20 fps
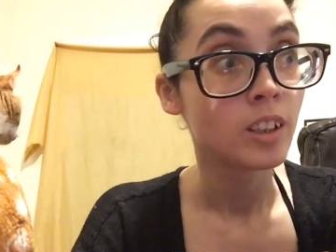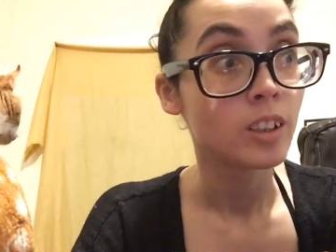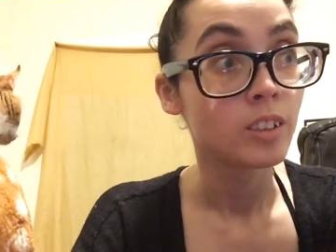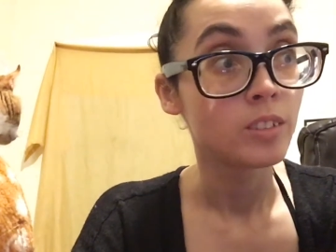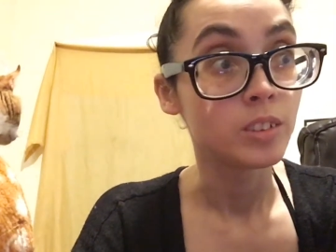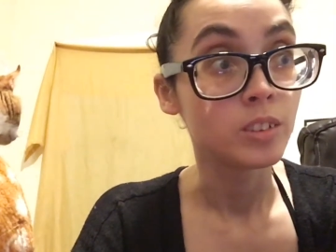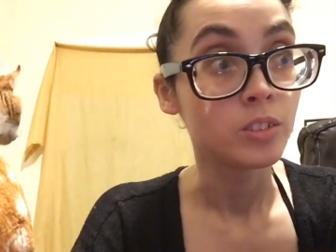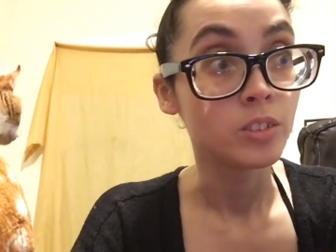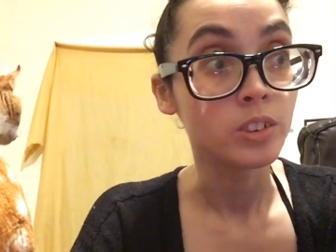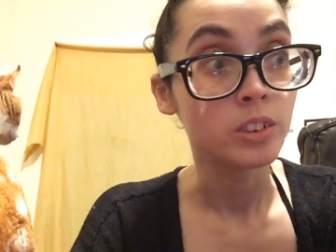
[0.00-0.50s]
we
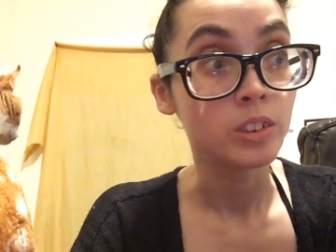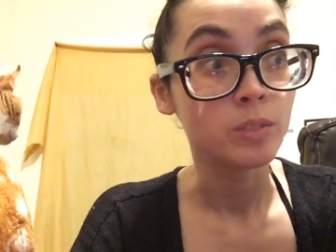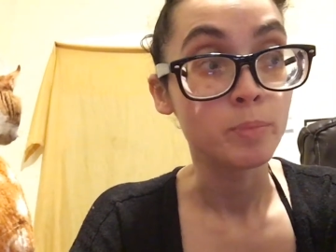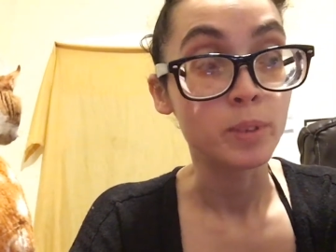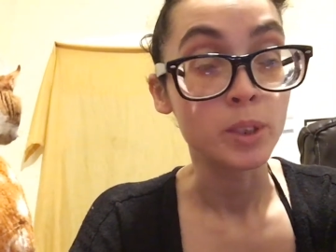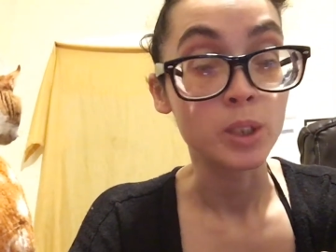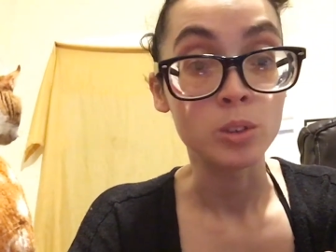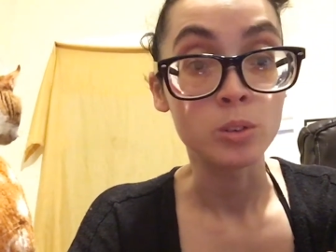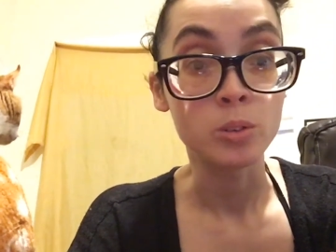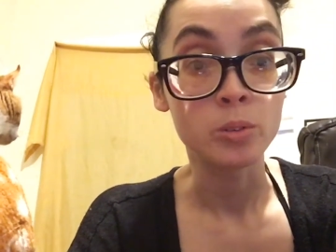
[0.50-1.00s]
will be
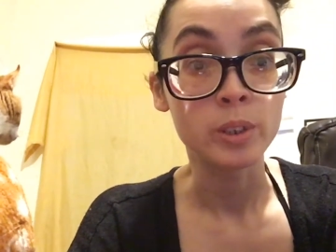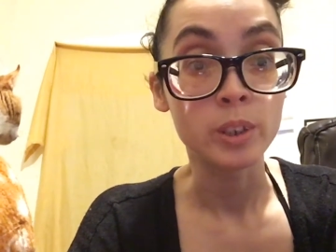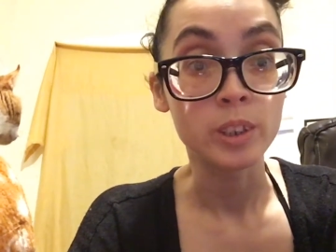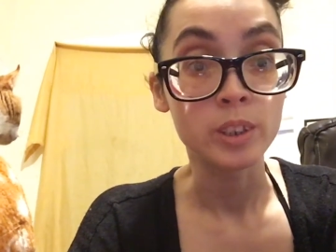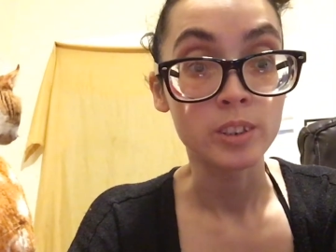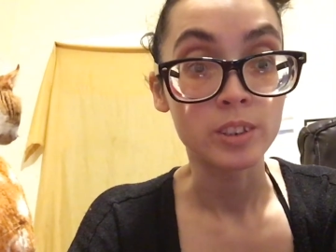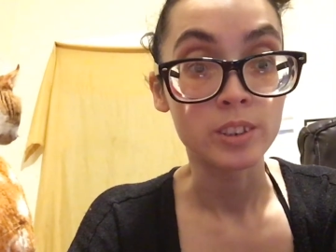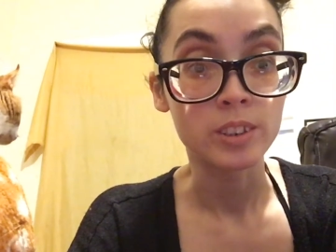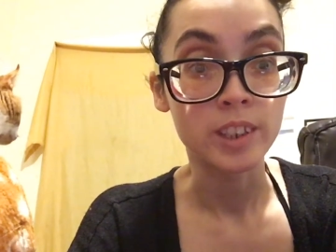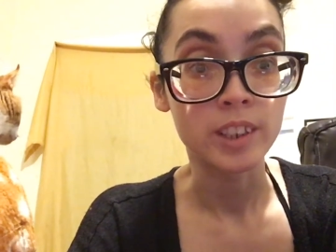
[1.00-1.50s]
doing
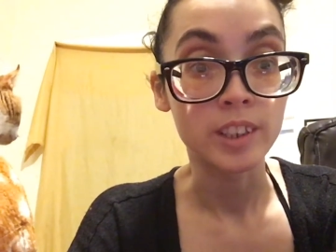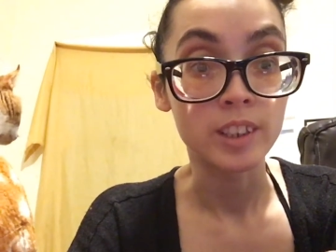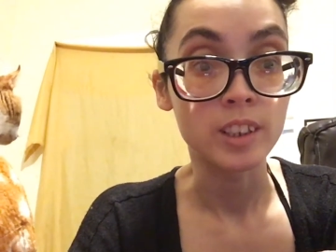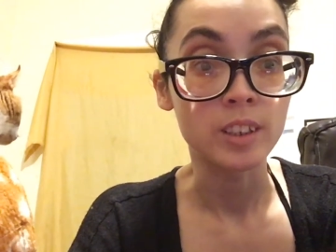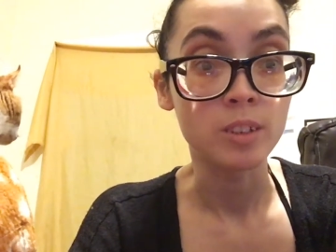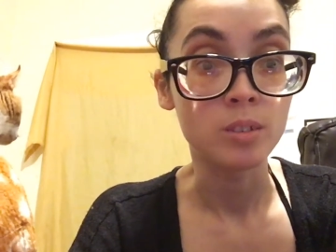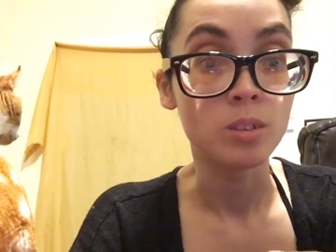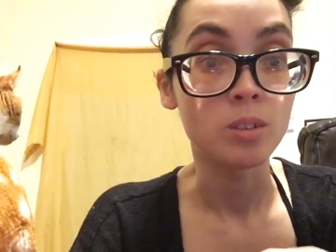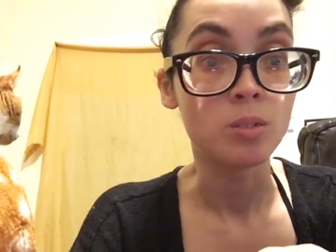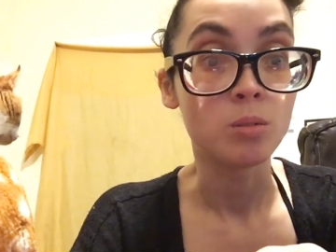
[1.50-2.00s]
your daily
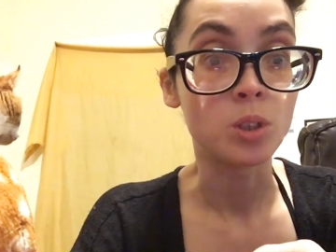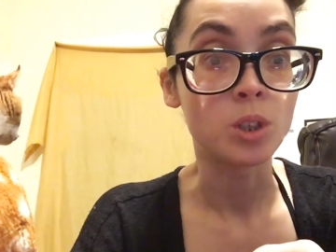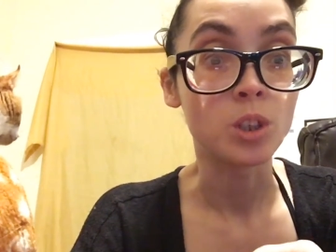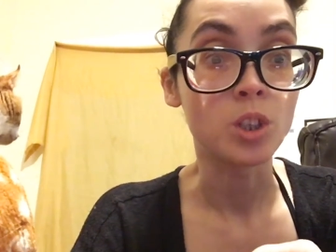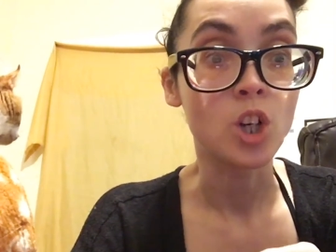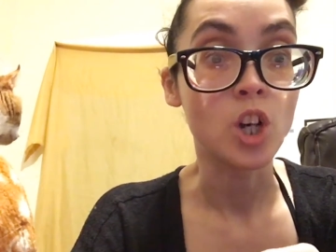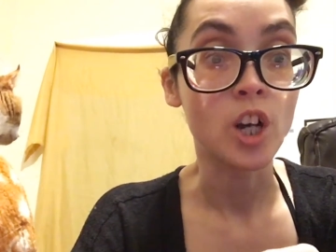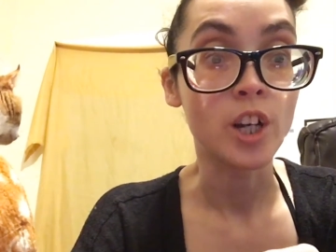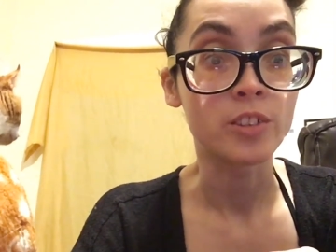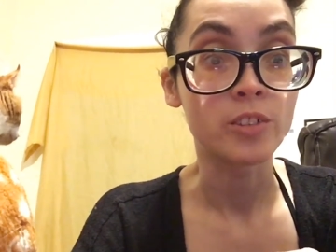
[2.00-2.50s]
one
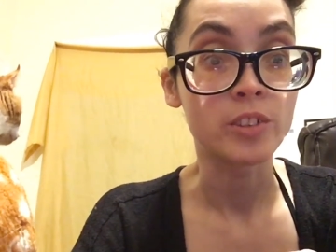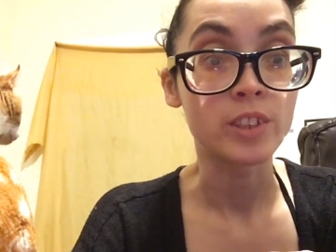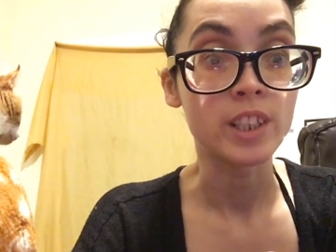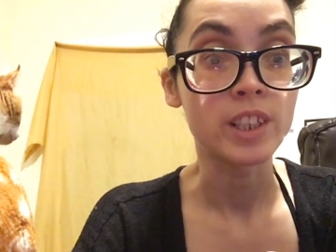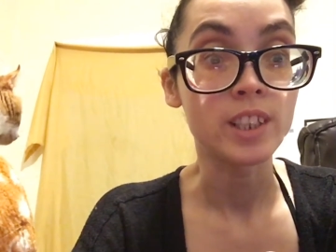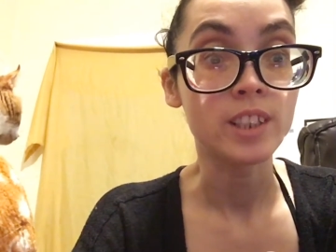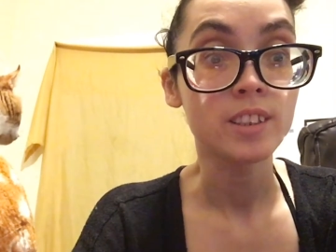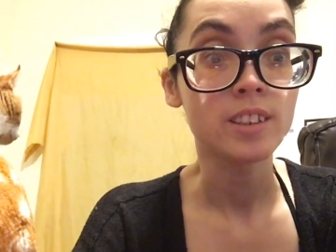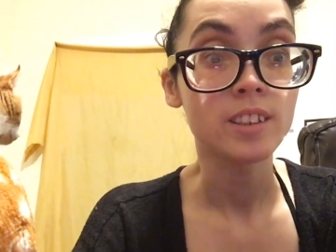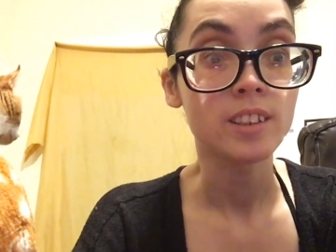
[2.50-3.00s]
card
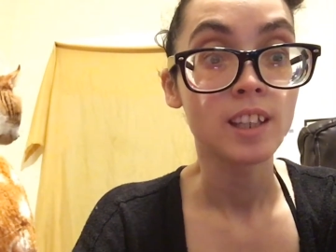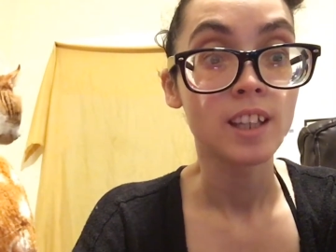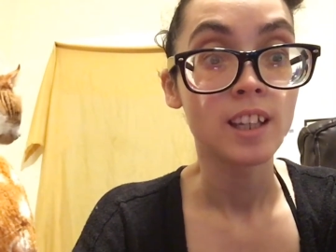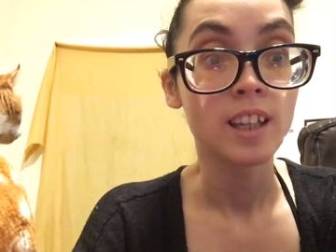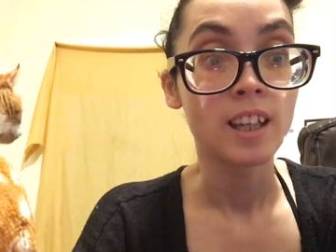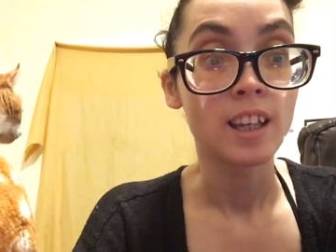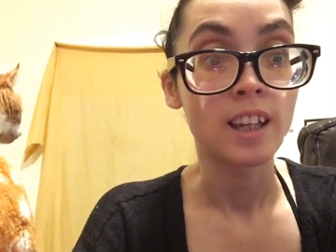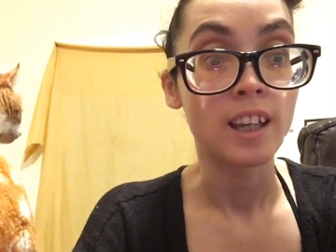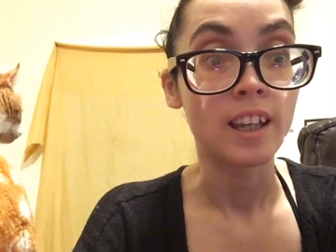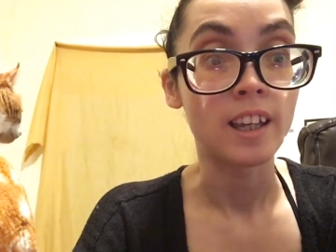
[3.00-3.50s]
reading
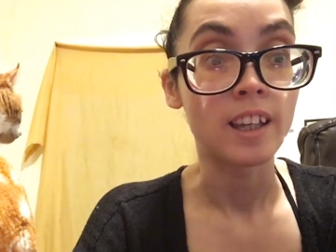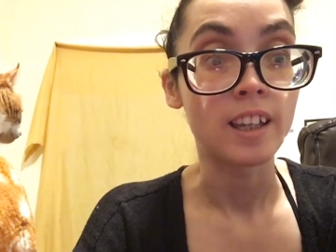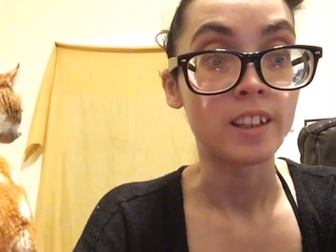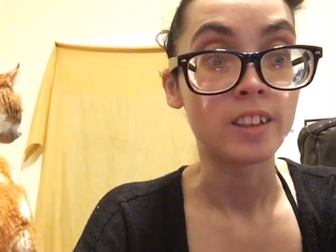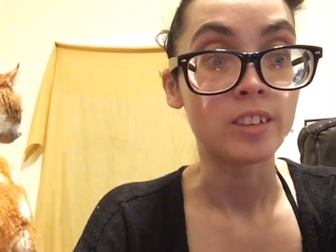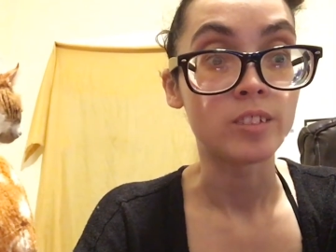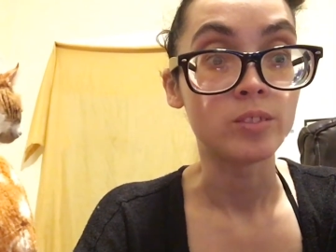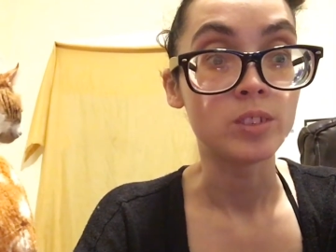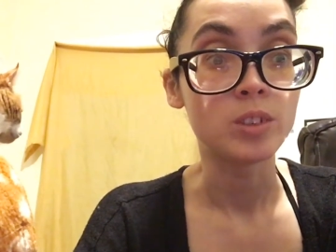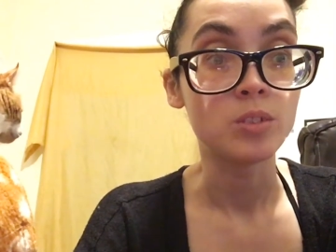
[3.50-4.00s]
and
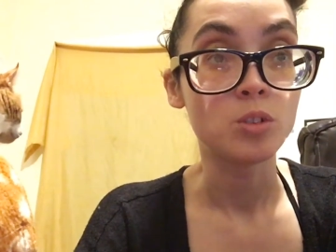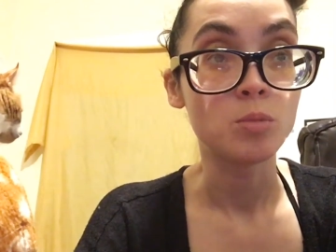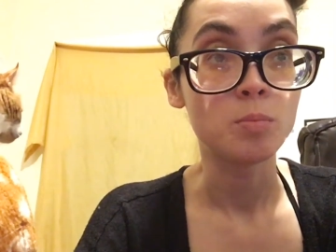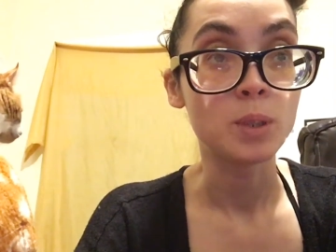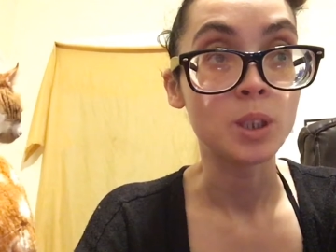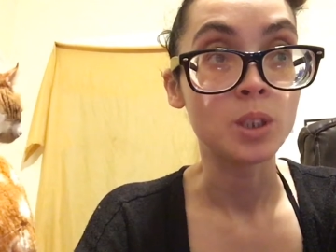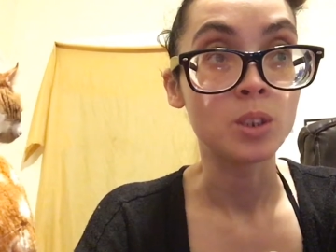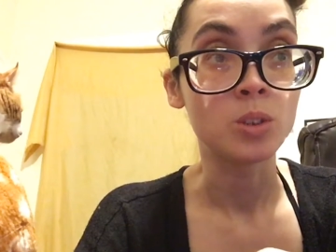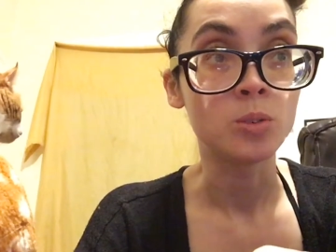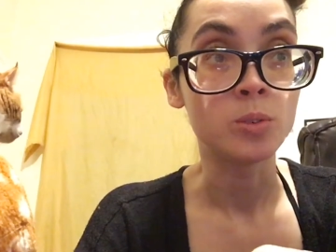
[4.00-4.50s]
we will be
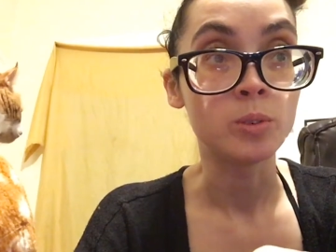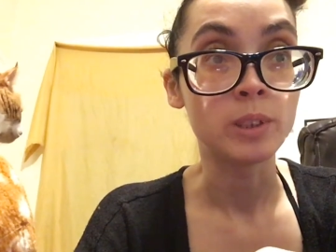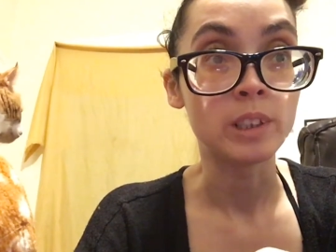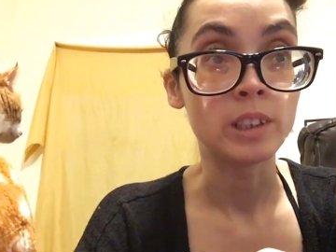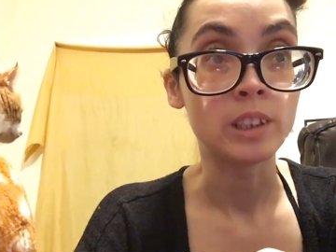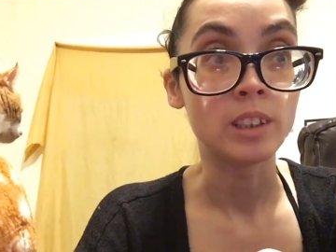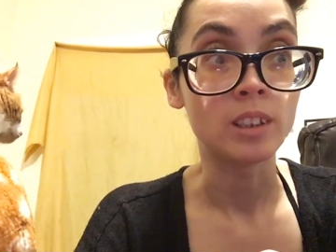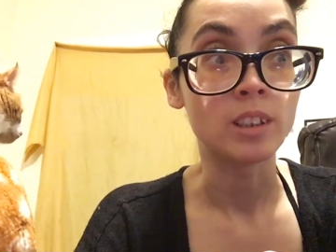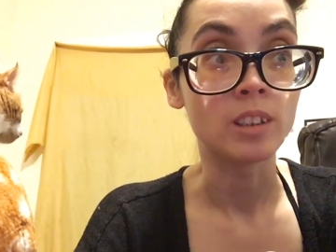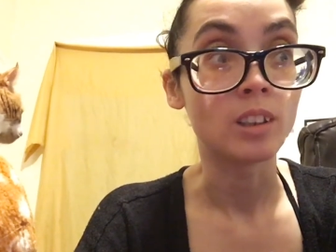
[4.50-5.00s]

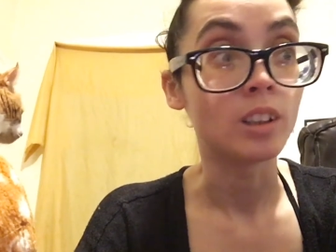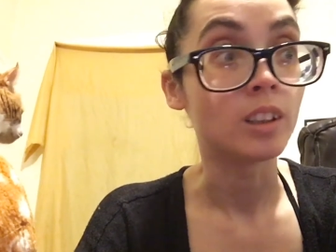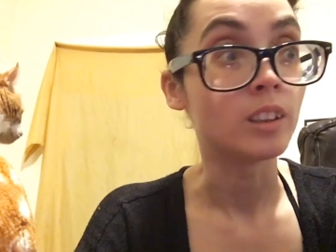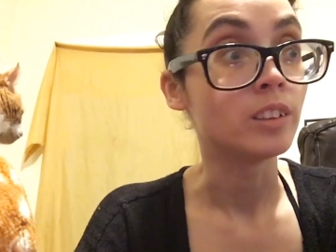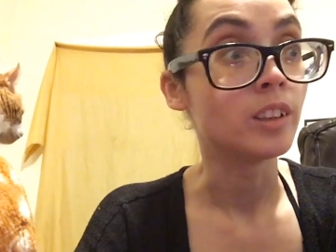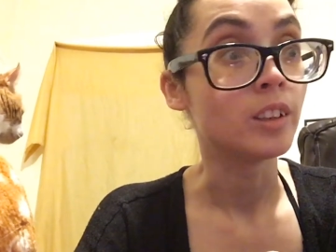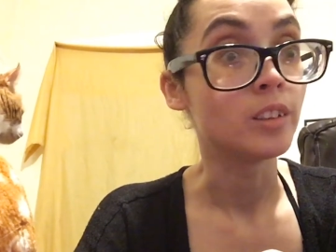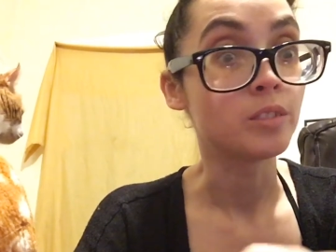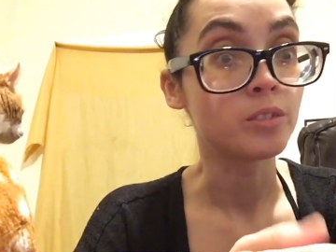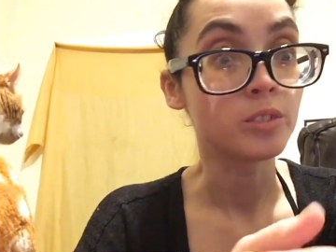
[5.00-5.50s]
doing a
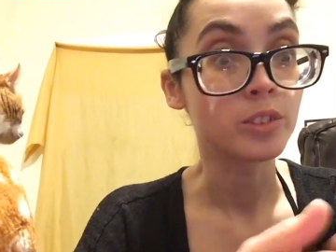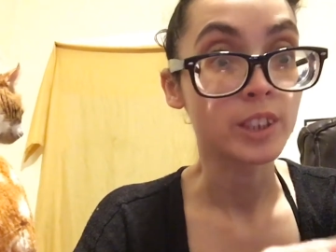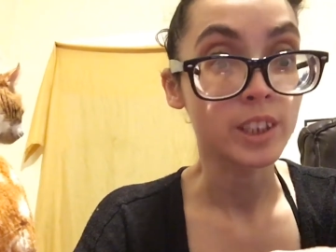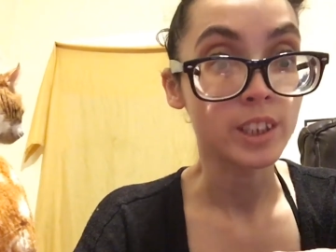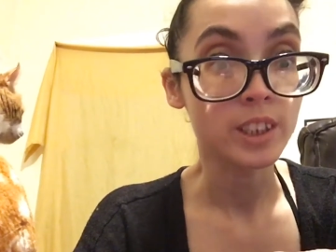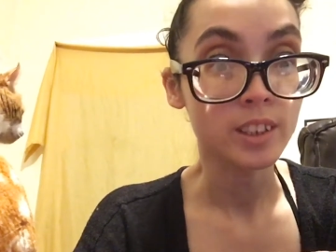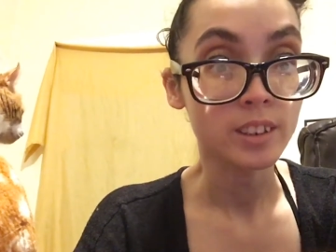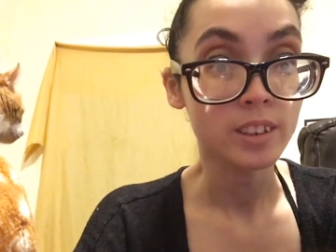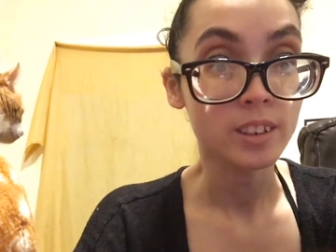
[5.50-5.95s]
love reading